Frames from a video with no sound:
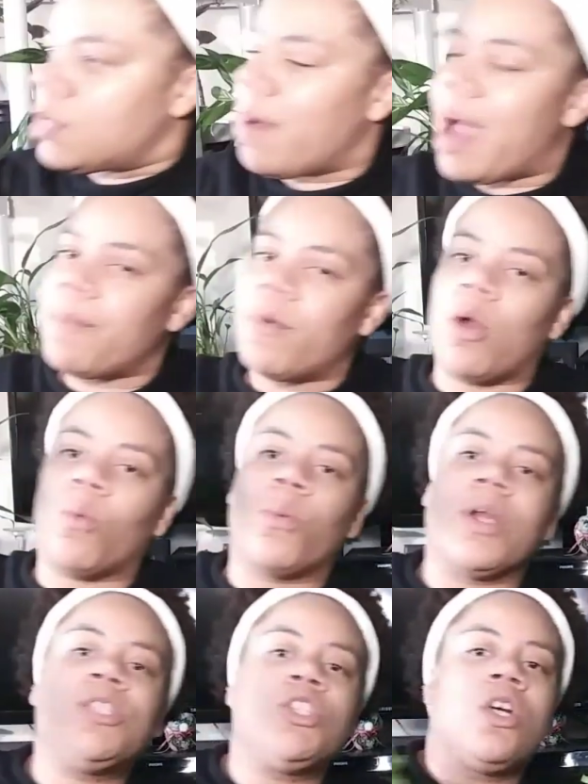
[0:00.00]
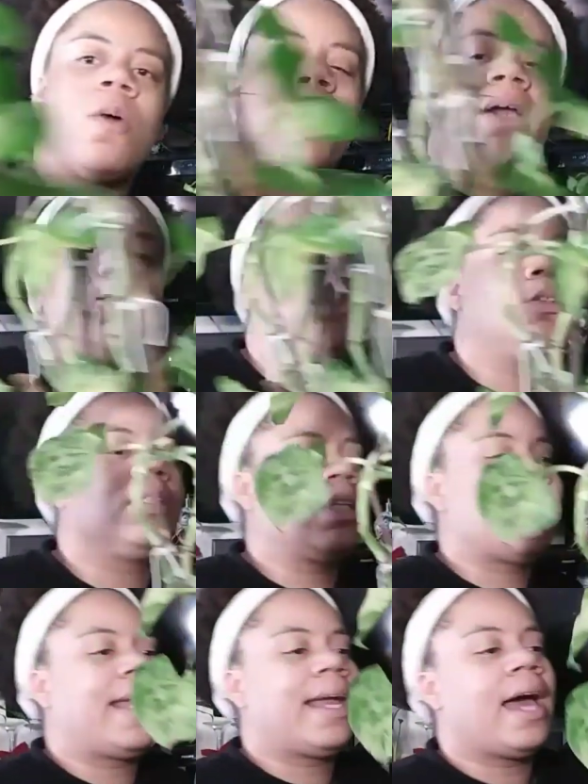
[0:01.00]
my original Mandula that
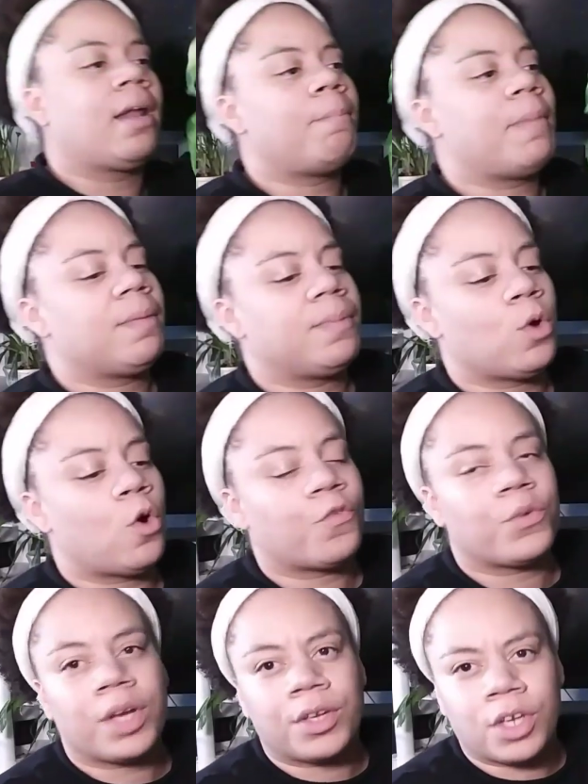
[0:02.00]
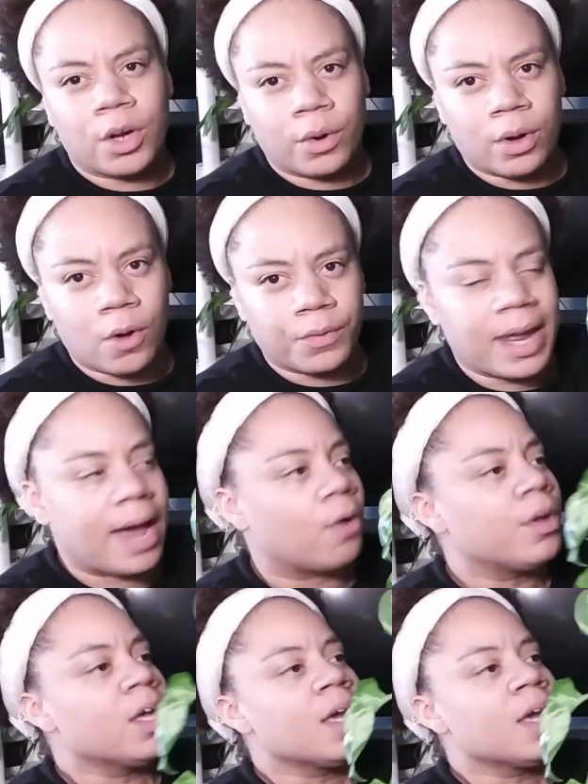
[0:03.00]
I got maybe over a year ago now.